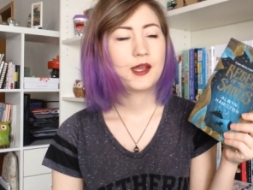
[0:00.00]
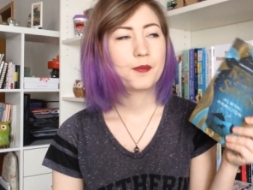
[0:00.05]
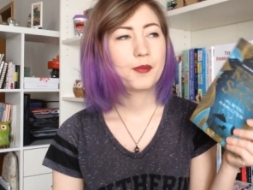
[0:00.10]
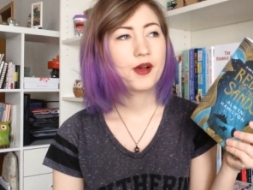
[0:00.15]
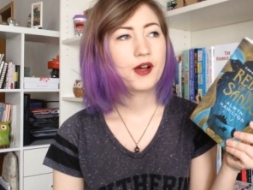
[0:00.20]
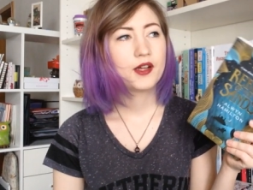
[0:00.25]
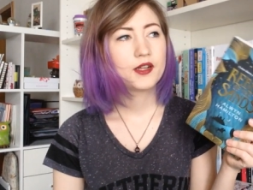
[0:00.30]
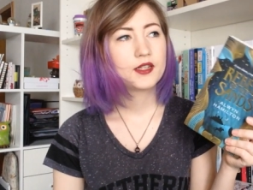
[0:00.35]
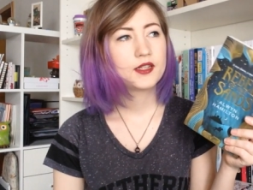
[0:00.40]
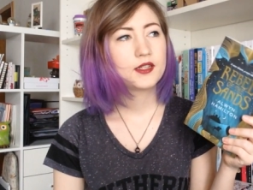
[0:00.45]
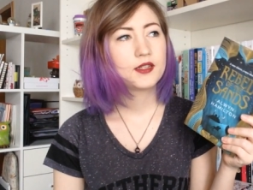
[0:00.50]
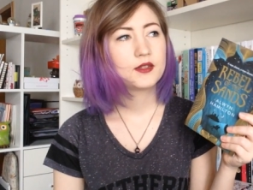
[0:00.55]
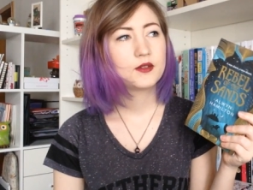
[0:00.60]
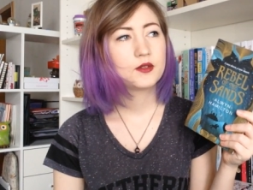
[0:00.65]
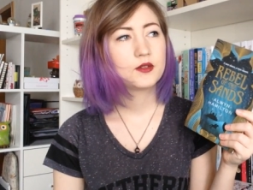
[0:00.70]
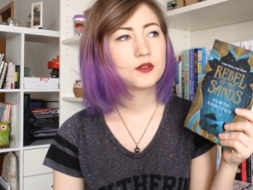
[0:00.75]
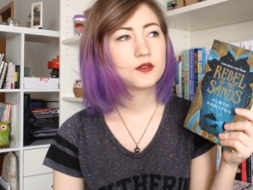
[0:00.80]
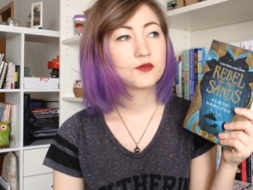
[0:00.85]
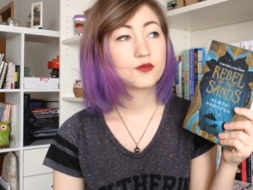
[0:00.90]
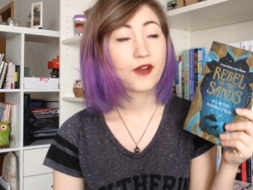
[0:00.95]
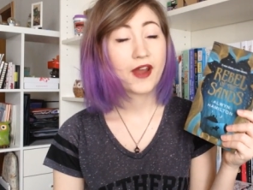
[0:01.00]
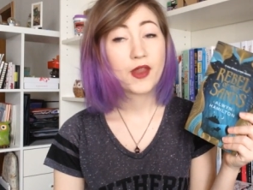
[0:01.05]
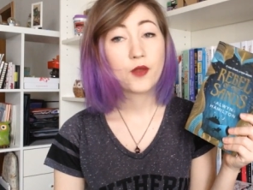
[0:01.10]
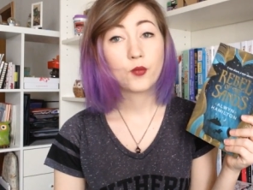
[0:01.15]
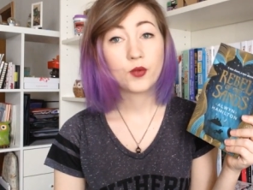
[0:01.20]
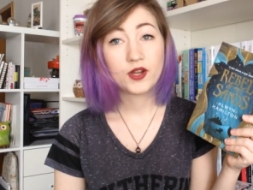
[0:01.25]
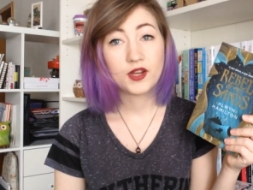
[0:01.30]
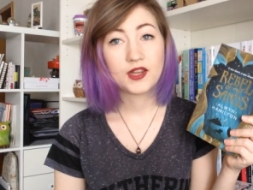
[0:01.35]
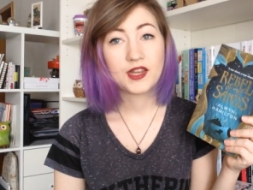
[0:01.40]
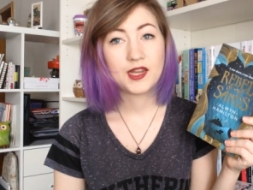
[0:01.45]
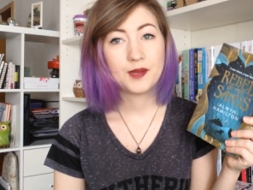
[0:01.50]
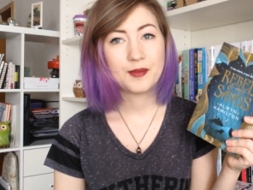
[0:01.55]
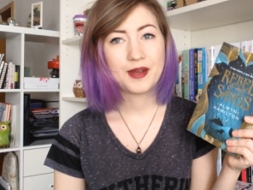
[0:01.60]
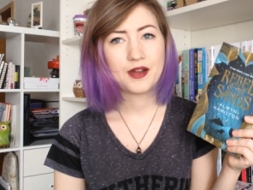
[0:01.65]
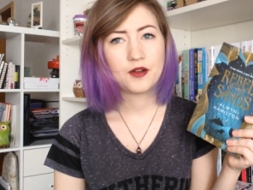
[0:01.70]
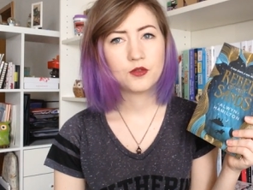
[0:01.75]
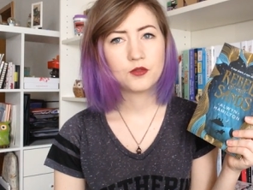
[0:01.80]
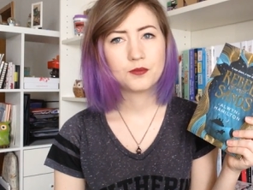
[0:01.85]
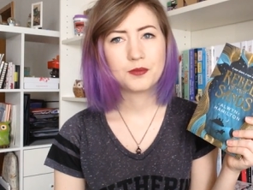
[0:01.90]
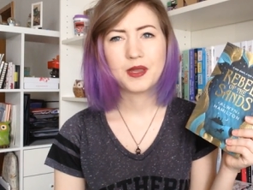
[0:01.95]
I bought it right when it came
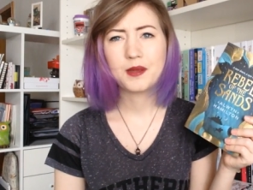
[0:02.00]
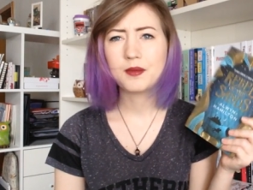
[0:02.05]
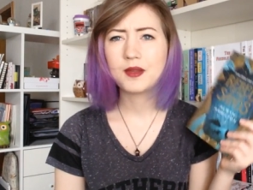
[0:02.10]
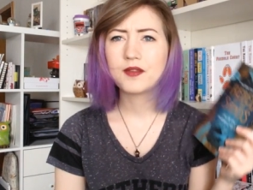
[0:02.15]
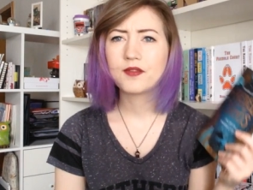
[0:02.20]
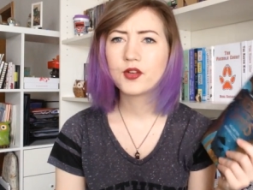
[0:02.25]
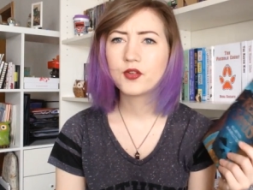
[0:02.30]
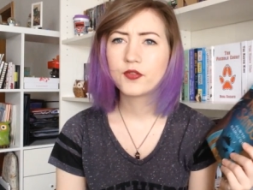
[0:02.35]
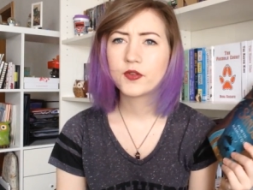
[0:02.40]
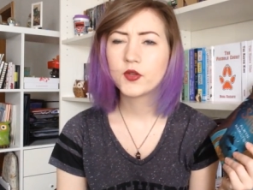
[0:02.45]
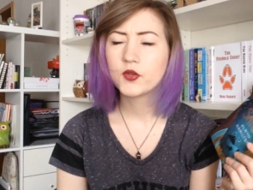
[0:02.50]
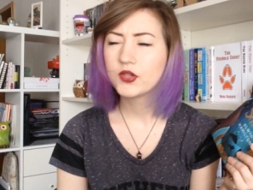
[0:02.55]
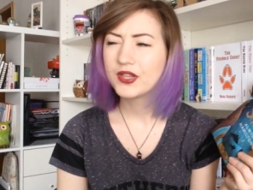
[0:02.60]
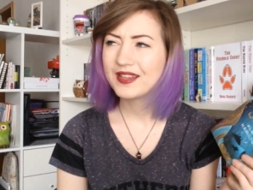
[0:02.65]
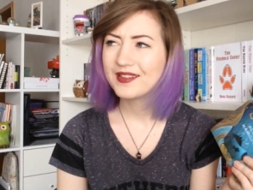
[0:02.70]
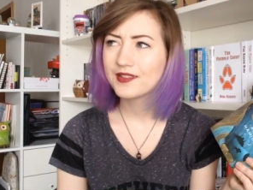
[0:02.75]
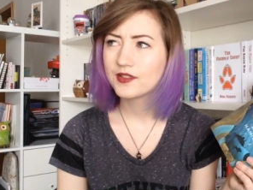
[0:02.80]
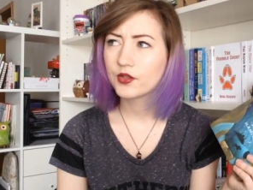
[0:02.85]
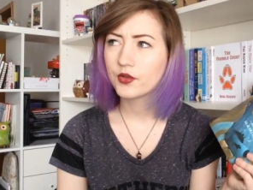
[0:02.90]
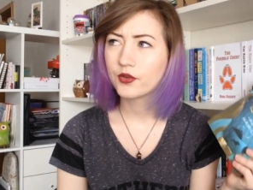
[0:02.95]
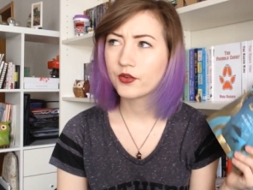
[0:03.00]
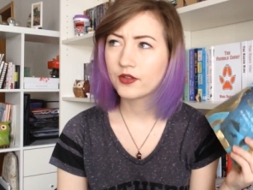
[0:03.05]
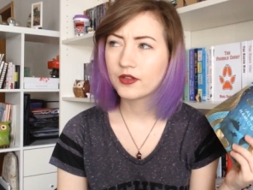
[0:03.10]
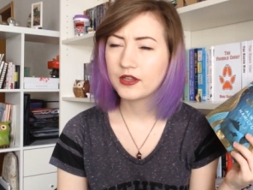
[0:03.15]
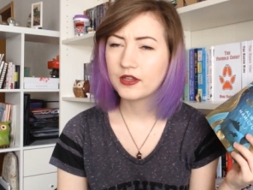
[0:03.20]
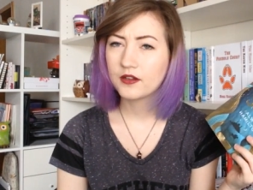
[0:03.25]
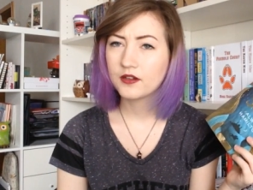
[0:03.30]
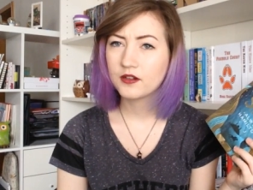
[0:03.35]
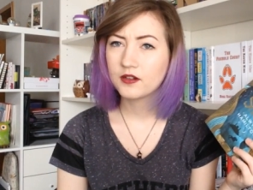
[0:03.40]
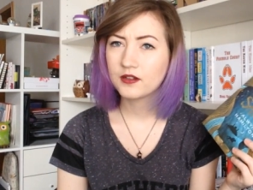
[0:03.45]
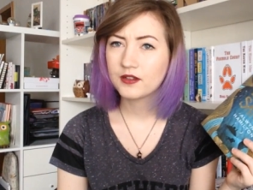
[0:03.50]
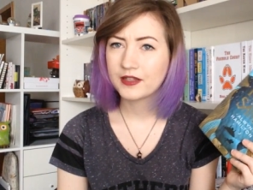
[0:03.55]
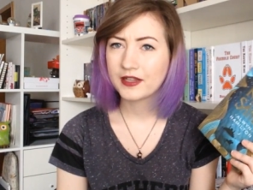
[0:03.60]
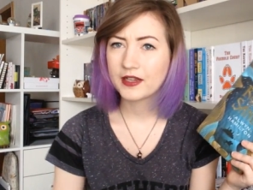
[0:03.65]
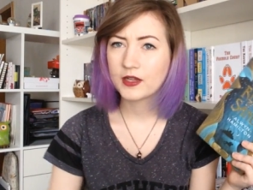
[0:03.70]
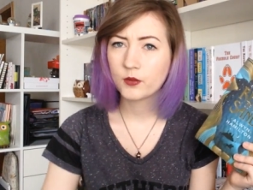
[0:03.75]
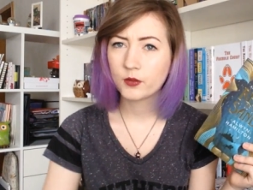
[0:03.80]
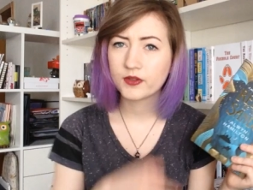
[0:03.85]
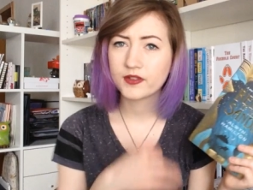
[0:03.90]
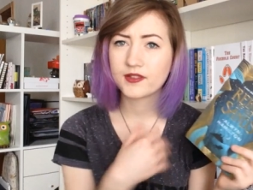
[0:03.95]
out, maybe even a few days earlier,
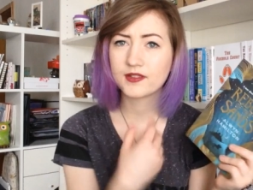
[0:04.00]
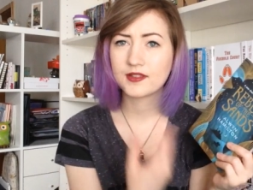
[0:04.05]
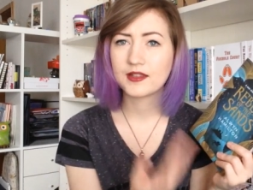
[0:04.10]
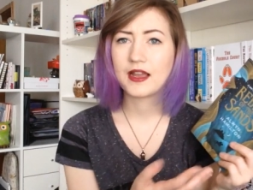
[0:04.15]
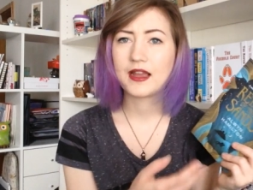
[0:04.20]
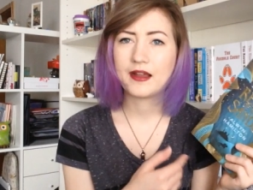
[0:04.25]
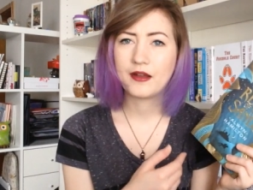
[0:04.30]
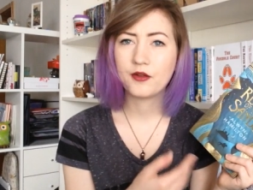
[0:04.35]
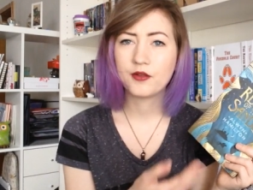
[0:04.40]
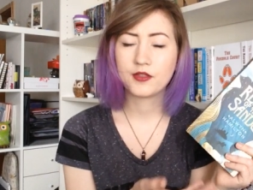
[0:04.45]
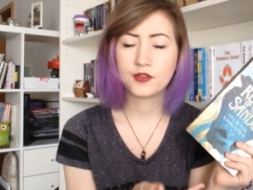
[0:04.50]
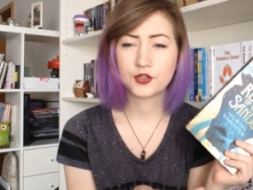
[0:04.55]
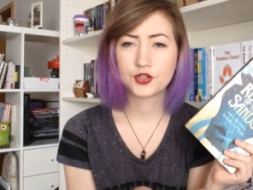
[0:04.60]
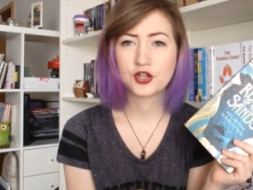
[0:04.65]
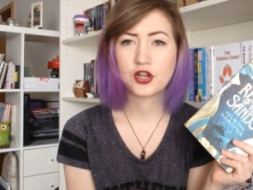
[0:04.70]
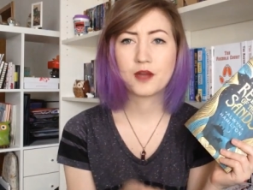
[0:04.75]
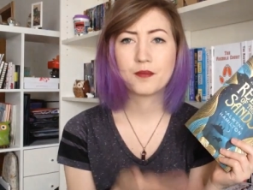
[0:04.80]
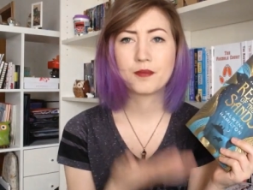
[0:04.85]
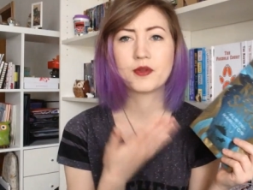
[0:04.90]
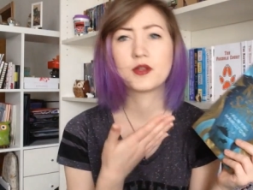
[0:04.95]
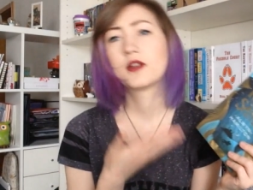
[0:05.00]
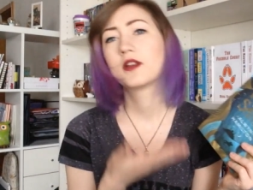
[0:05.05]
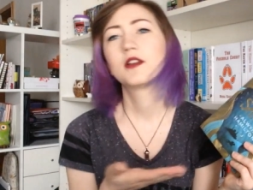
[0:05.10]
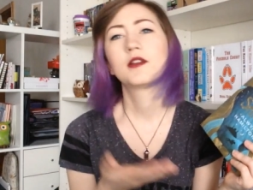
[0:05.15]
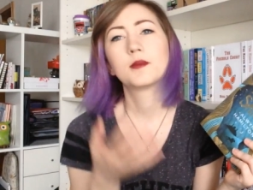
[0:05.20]
like it was out in the shop